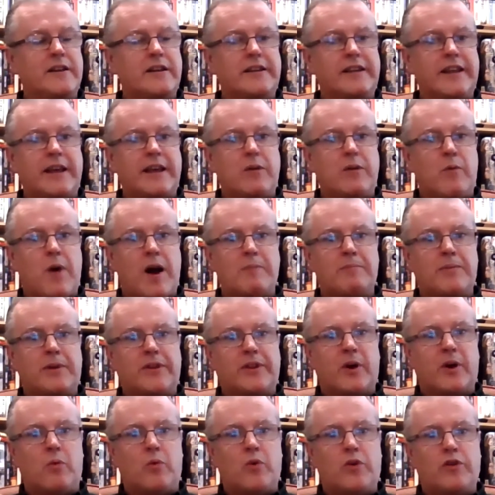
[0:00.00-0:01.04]
the weapon
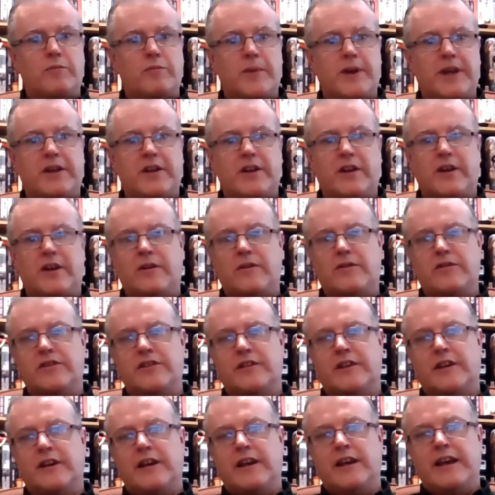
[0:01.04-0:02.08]
that would have been used.
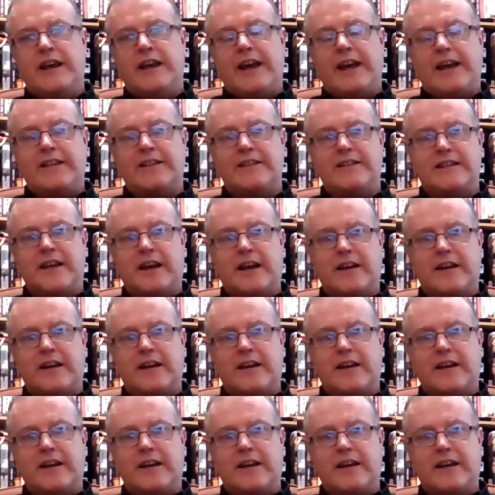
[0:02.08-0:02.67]
It's a